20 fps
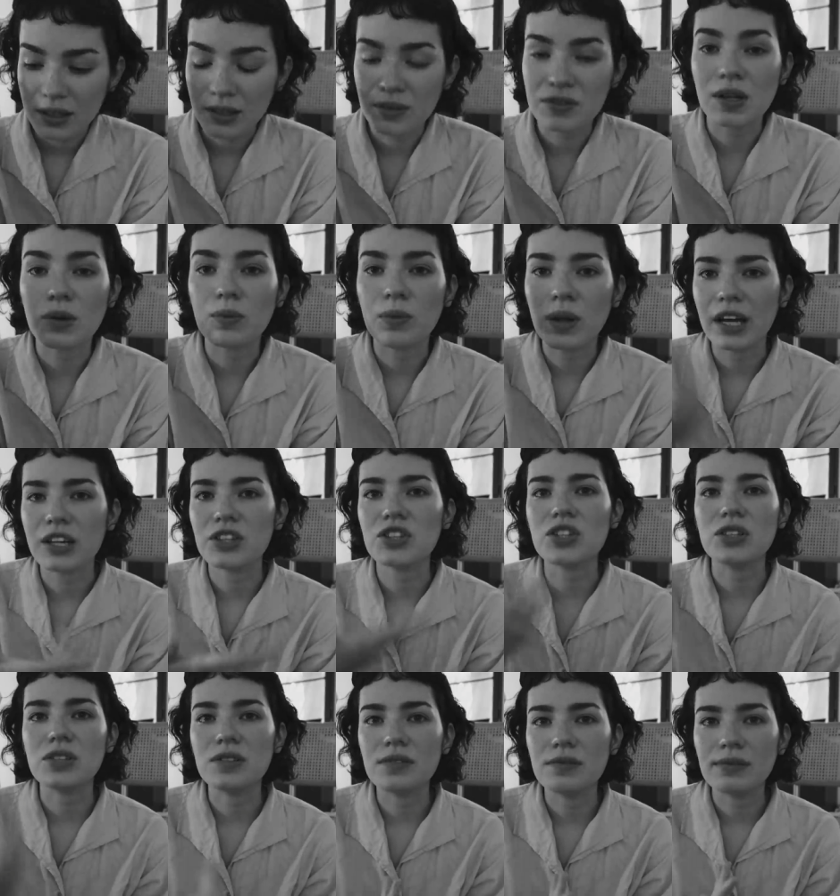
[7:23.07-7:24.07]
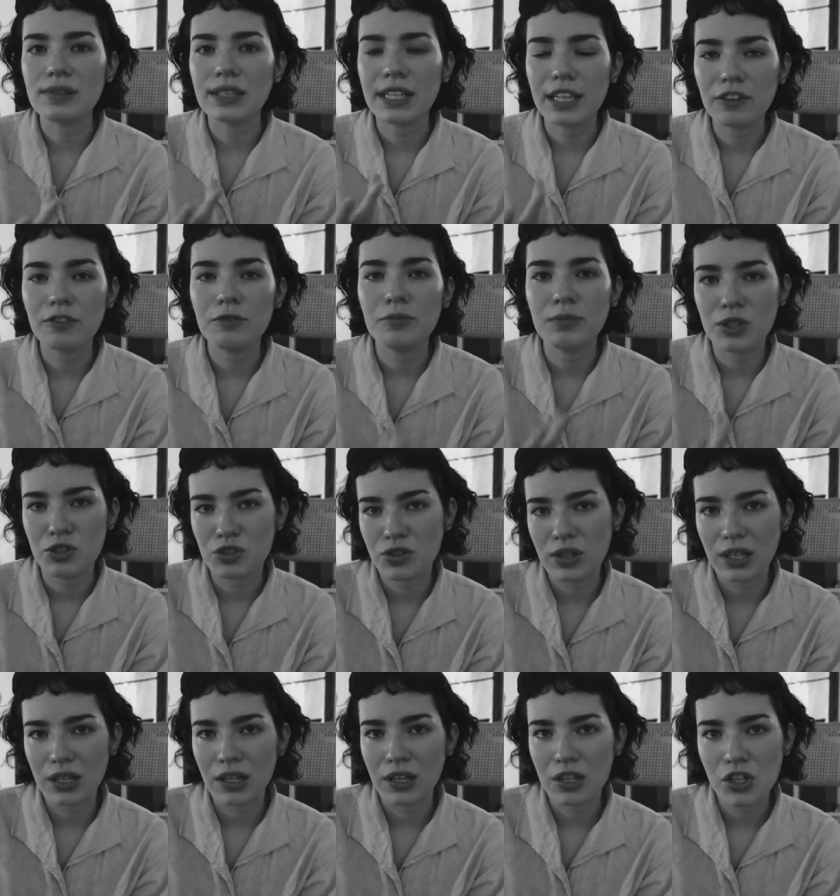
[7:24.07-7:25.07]
And I was like, well, I should give
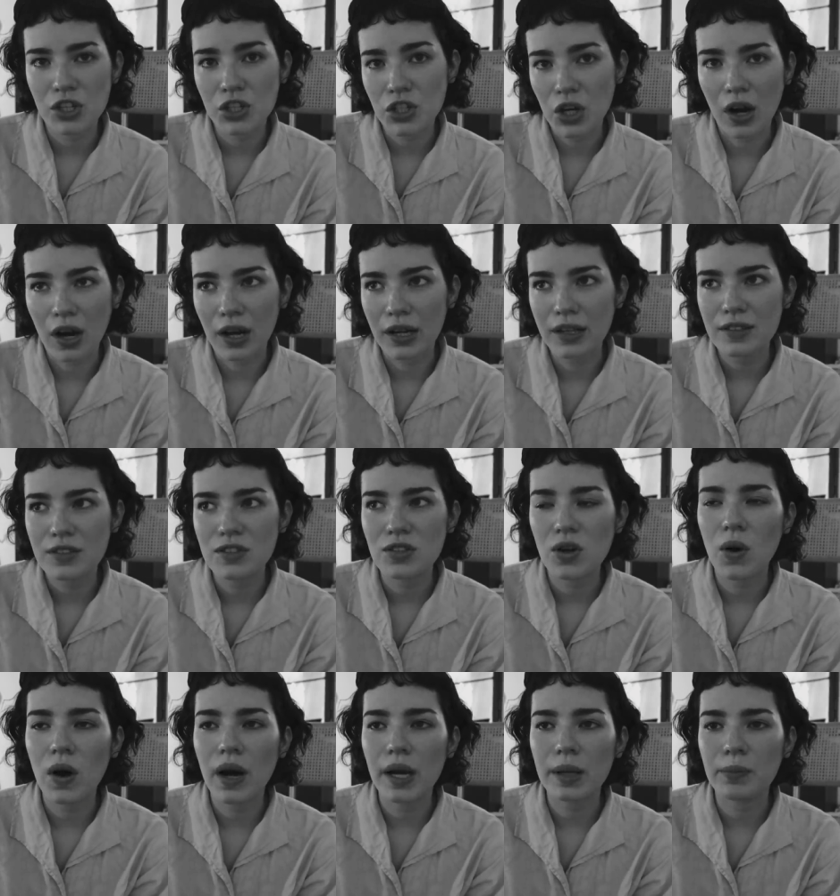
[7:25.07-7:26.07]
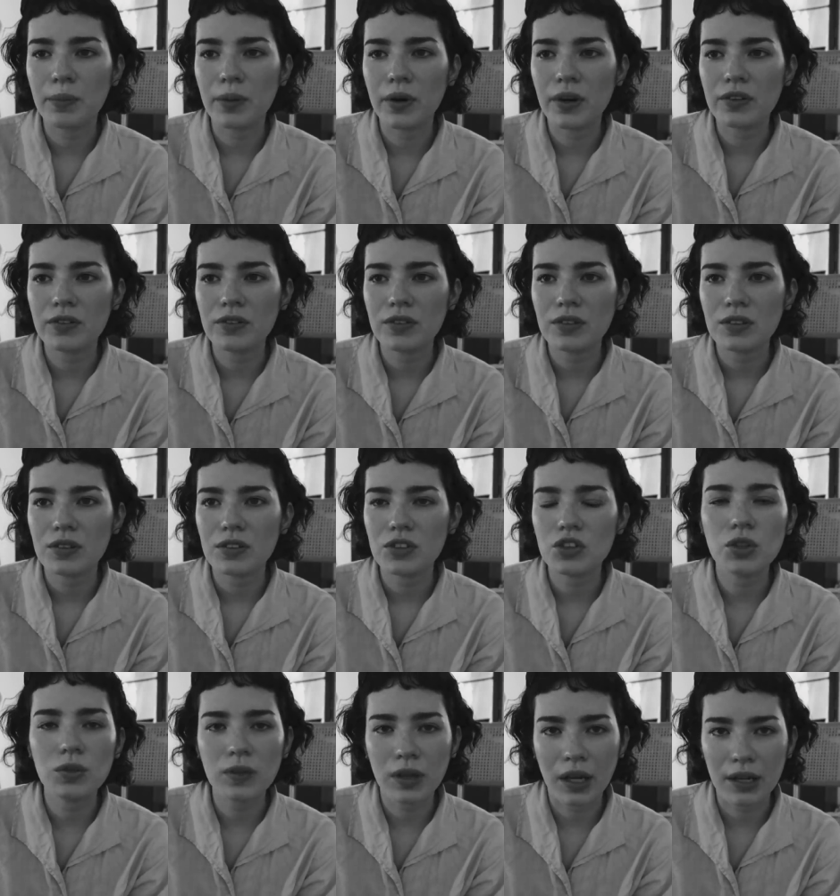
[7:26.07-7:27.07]
Madrid a shot. So I booked
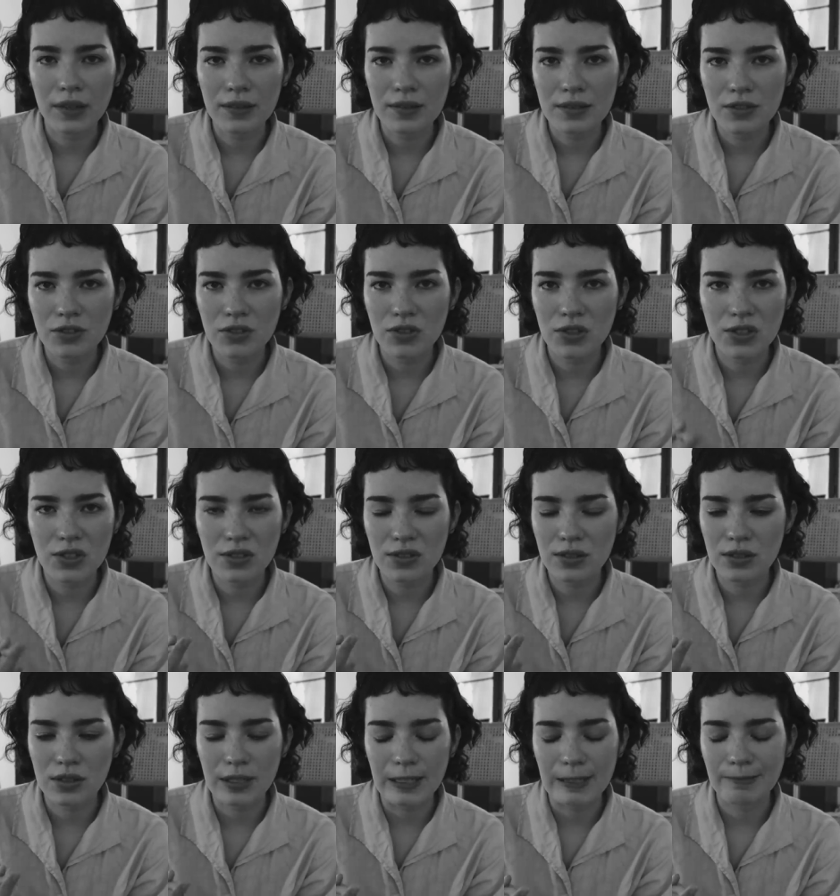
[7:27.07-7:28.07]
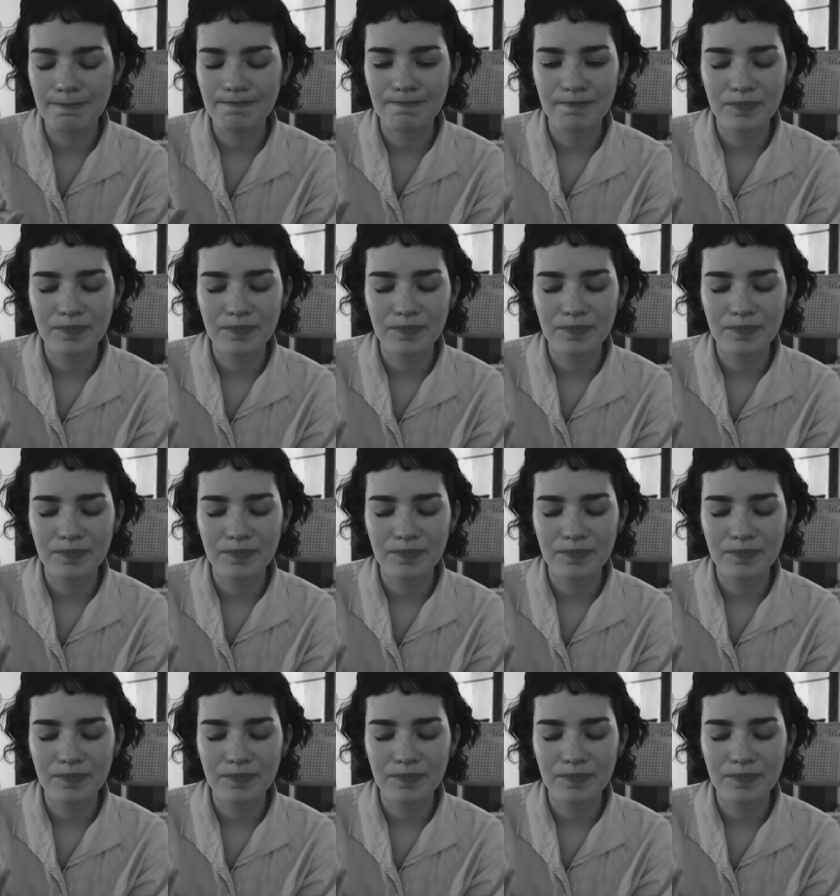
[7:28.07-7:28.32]
two nights just to